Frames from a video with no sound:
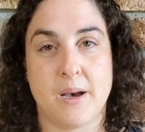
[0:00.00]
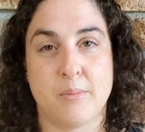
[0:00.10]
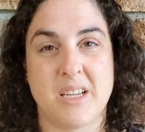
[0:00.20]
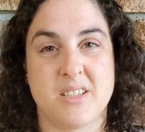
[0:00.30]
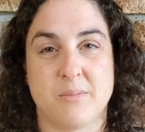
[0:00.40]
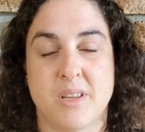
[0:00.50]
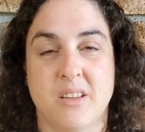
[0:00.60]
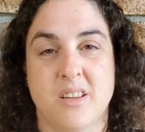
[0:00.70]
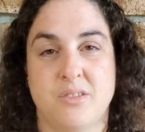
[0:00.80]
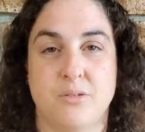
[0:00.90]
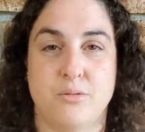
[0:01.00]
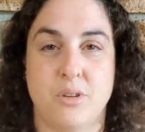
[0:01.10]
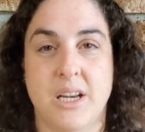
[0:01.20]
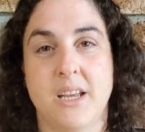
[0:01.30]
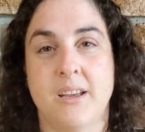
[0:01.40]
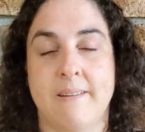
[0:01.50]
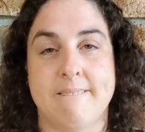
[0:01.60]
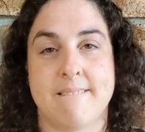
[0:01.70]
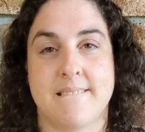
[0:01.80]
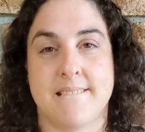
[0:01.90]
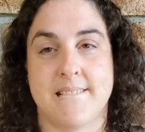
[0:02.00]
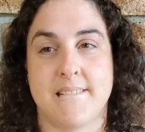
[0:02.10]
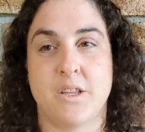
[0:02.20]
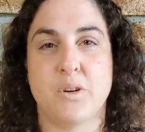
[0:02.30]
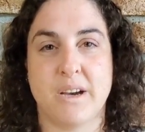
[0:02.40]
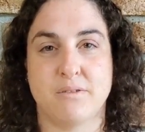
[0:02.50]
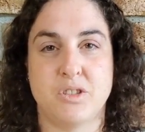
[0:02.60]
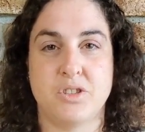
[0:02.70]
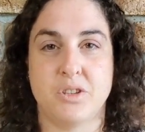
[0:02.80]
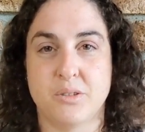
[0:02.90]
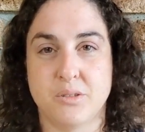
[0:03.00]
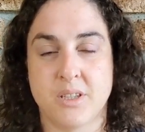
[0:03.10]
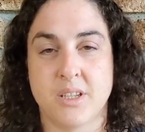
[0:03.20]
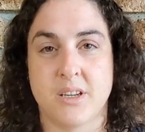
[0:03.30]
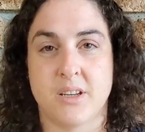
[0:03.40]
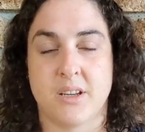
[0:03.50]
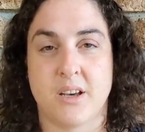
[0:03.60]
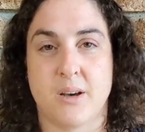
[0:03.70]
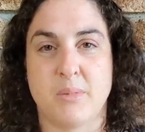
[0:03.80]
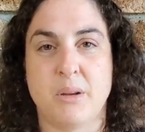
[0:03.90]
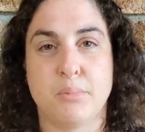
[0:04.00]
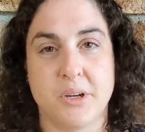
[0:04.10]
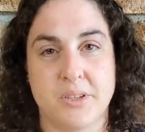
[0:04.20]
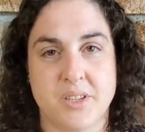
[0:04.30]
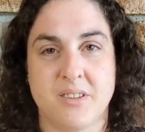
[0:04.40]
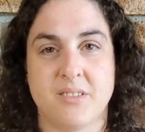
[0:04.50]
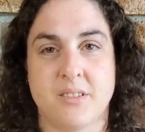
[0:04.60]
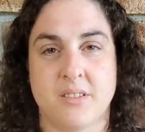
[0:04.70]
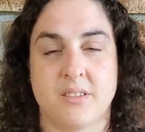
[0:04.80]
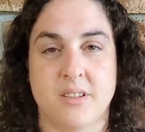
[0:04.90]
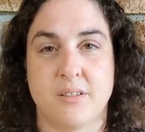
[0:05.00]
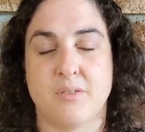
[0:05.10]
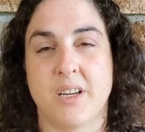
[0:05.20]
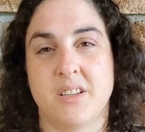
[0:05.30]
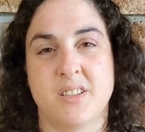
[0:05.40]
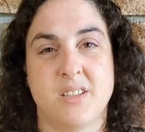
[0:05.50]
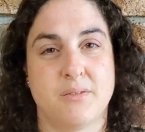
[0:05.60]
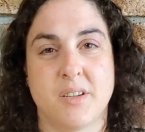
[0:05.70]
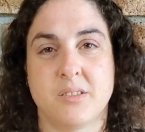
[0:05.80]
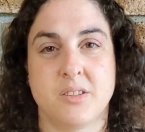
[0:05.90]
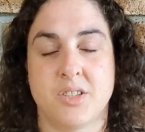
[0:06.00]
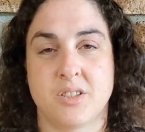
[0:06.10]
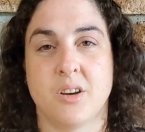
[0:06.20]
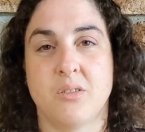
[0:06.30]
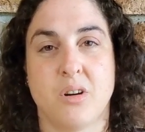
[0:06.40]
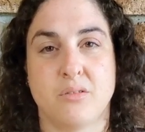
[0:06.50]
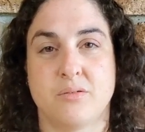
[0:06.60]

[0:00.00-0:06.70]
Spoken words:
It's something that really you have to do in person. I find it's difficult to just go